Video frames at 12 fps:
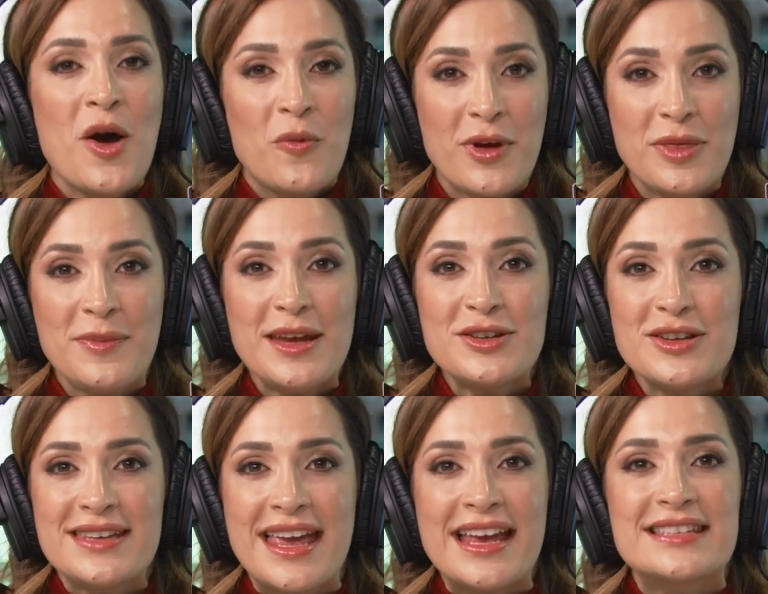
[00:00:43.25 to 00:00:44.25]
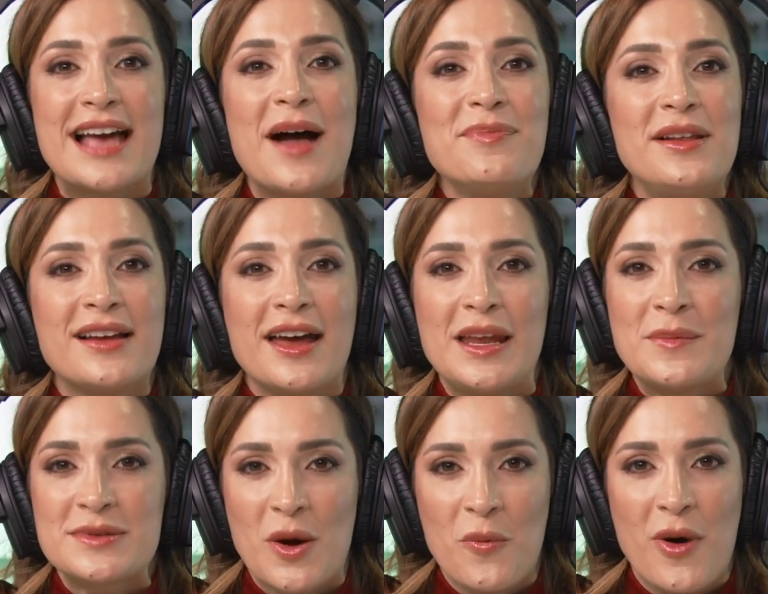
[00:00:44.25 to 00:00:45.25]
With me today is Abdul Karim
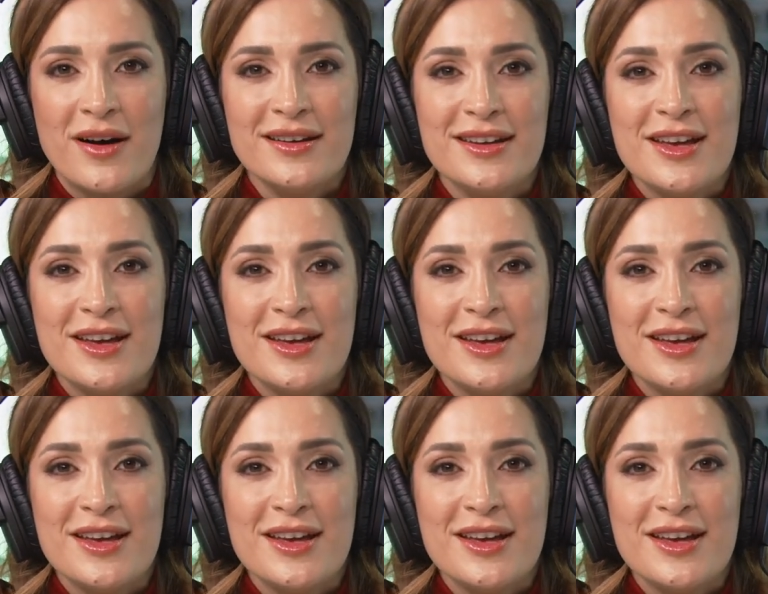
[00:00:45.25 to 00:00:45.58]
Sawan,